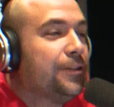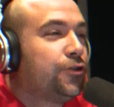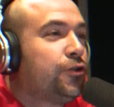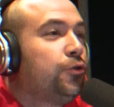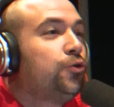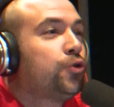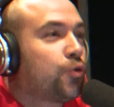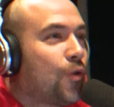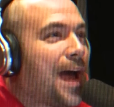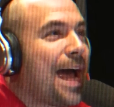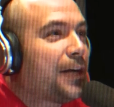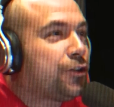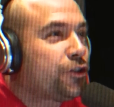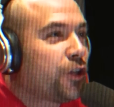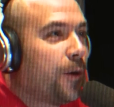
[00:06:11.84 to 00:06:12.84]
is to
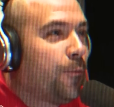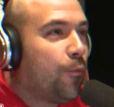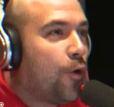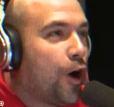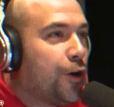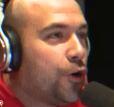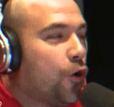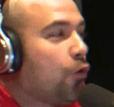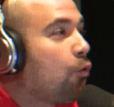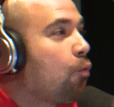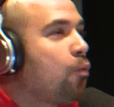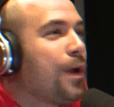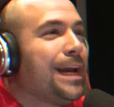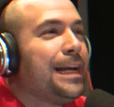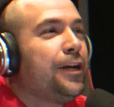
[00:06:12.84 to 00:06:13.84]
trash someone
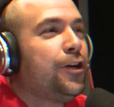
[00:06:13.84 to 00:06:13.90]
we